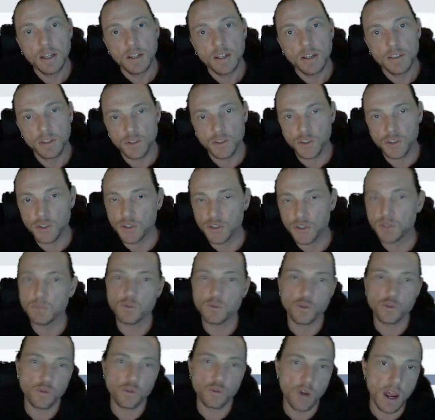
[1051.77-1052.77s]
the system
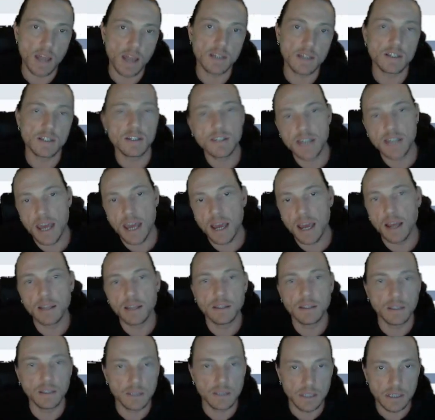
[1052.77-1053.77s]
tries to tag
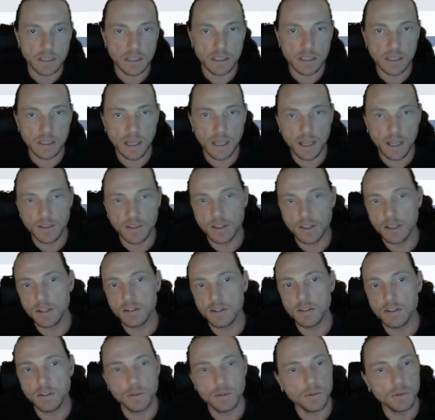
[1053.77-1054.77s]
the lead, and then
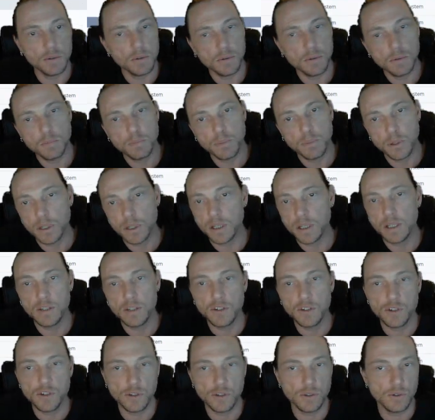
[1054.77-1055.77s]
you put it
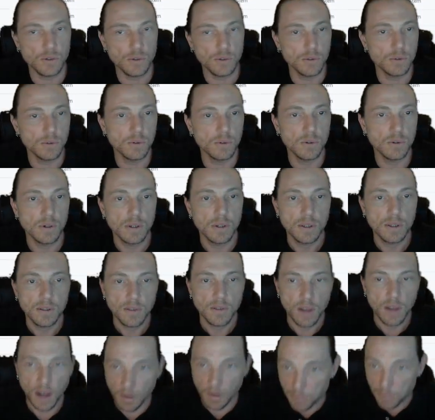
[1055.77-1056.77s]
into
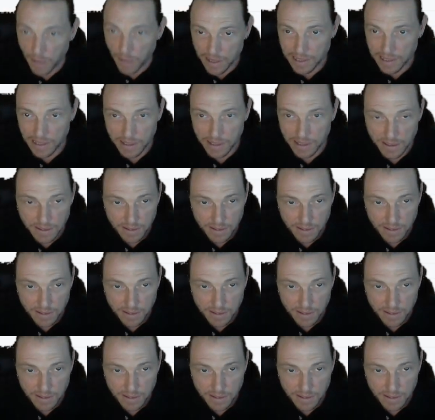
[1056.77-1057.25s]
a bucket.